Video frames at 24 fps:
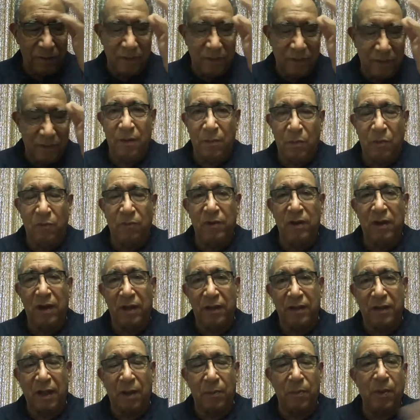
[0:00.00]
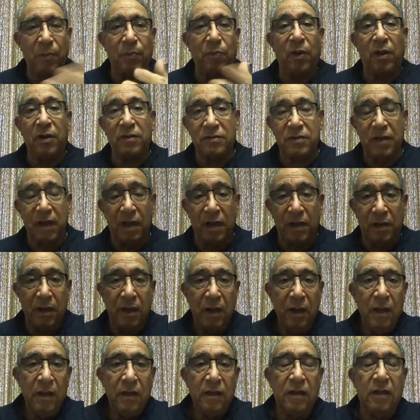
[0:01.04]
he in the movie like that? People are saying
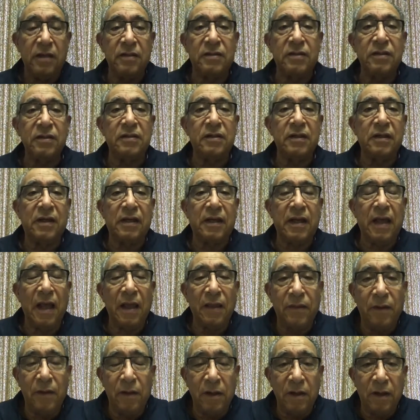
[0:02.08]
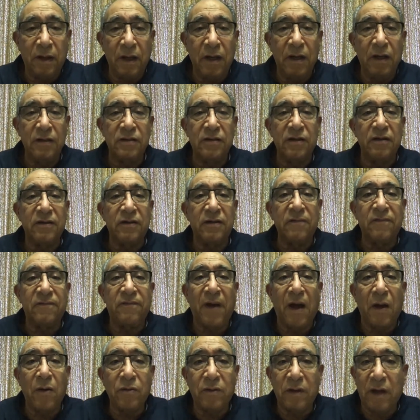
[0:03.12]
because he's a Catholic and he's a
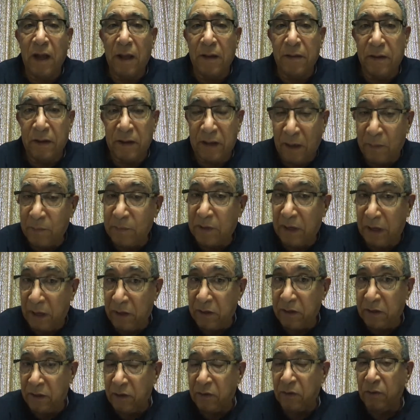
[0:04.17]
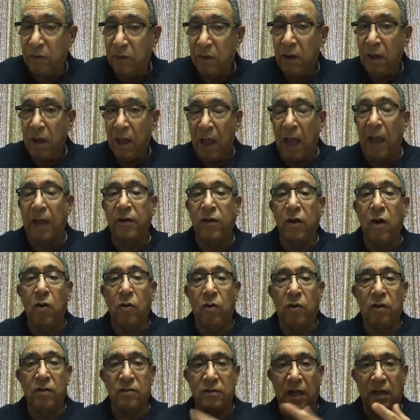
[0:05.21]
devout Catholic. I'm telling you, I know
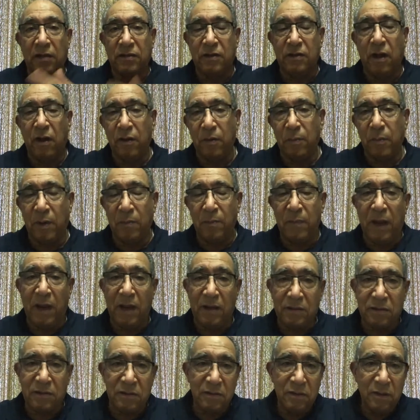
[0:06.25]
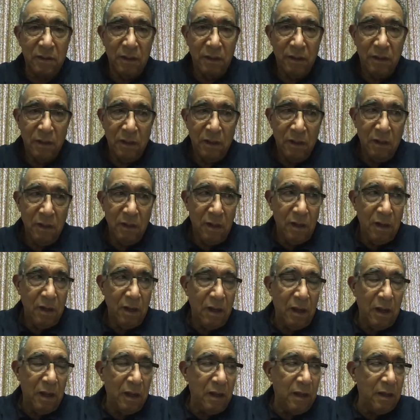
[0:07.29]
because I saw him at Mass.
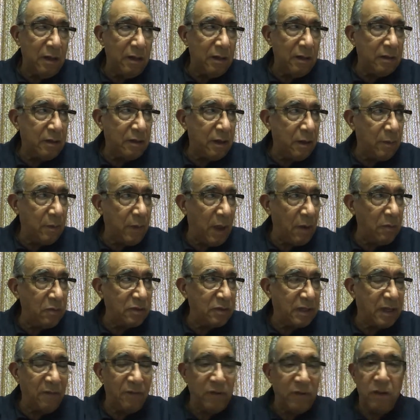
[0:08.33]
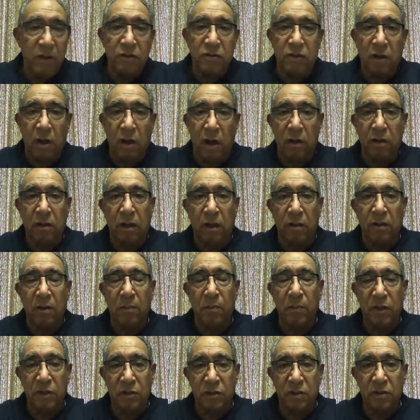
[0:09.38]
And I was giving a talk on the
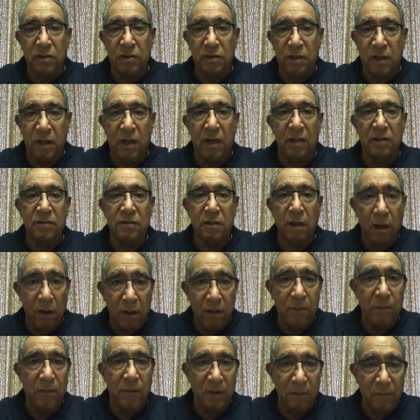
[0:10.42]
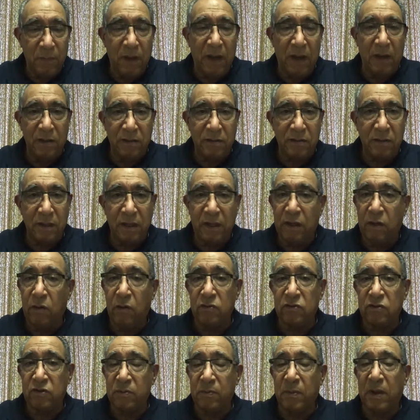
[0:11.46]
missions and I saw him at Mass. And he
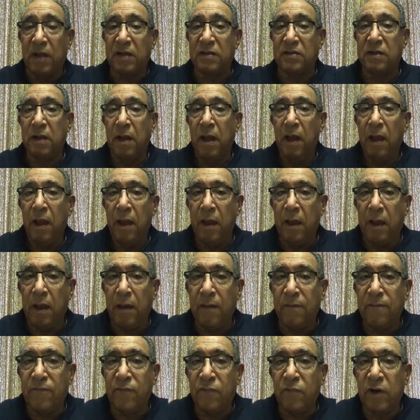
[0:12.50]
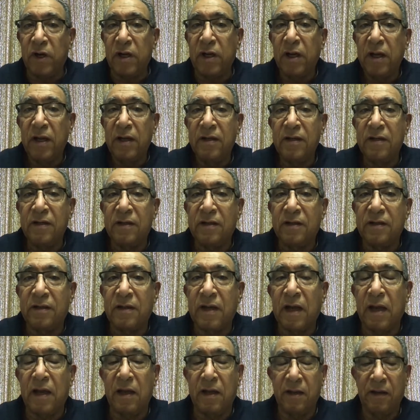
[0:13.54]
goes to Mass every
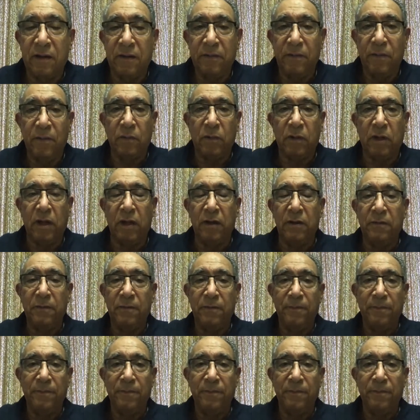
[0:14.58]
day, okay,